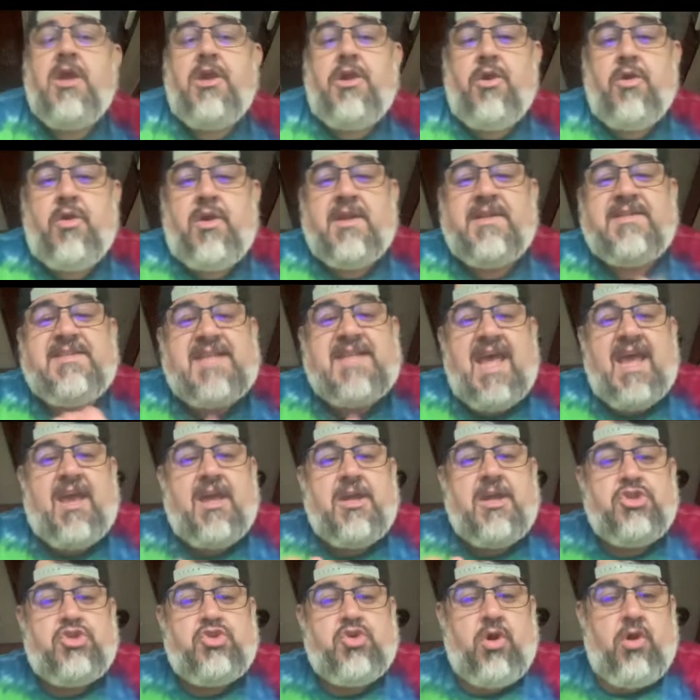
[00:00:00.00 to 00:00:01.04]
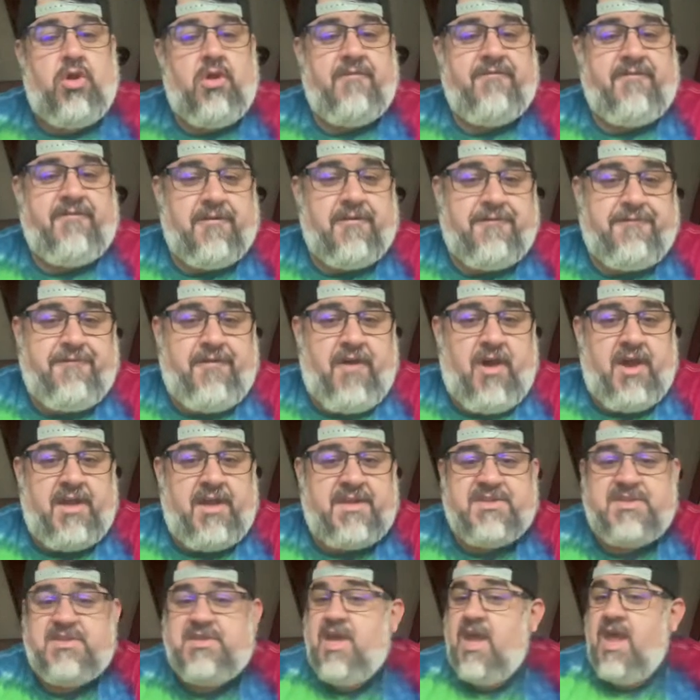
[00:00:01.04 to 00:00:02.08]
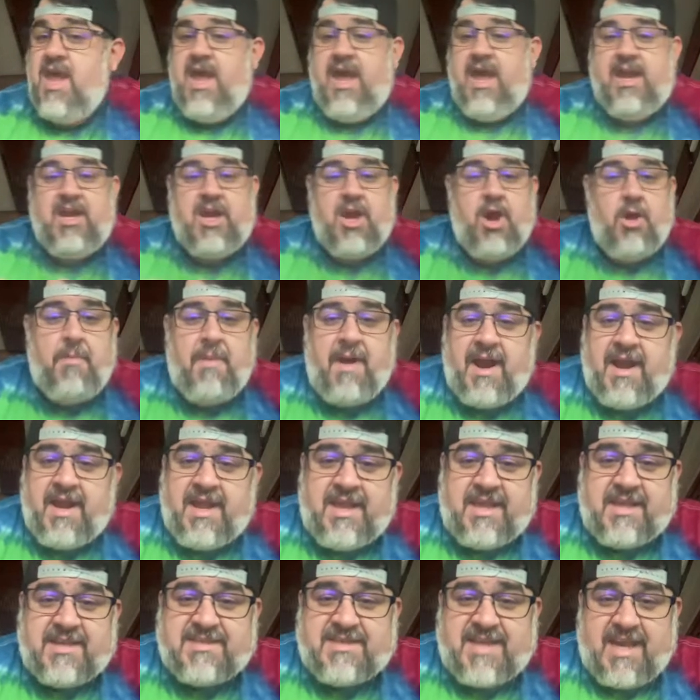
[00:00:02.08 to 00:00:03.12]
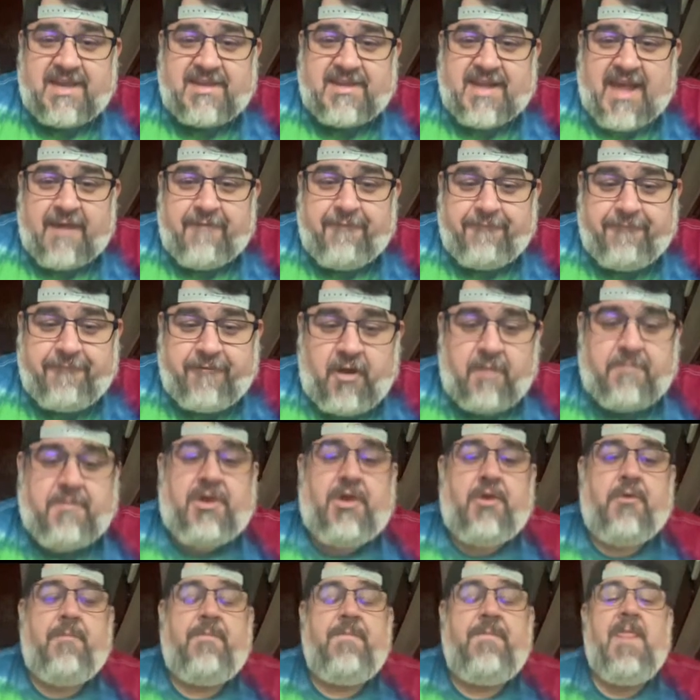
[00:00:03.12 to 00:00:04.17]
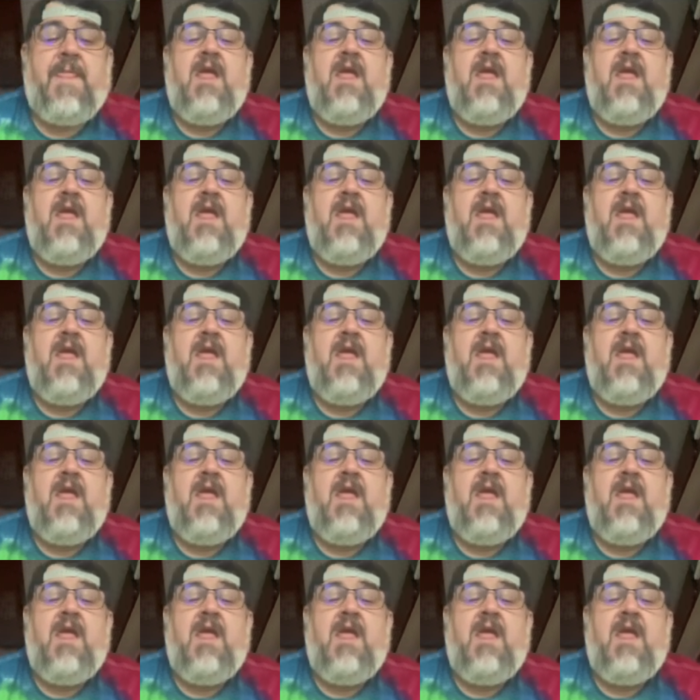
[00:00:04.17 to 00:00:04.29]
you can take control of your funds, and nobody can take that from you.